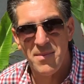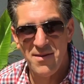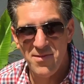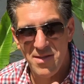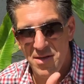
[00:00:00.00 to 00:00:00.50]

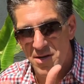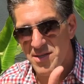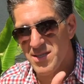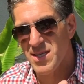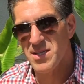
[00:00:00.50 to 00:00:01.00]
even on
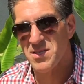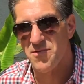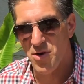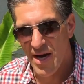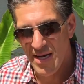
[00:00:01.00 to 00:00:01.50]
the seedless
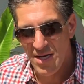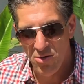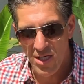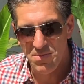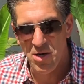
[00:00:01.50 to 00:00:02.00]
variety,
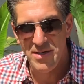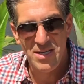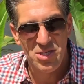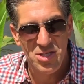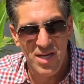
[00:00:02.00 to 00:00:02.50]

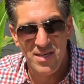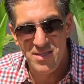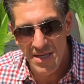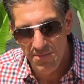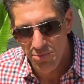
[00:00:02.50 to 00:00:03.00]
cross-pollination
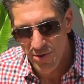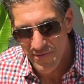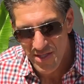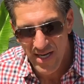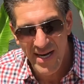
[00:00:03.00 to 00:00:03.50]
does
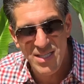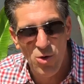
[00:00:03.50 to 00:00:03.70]
improve size,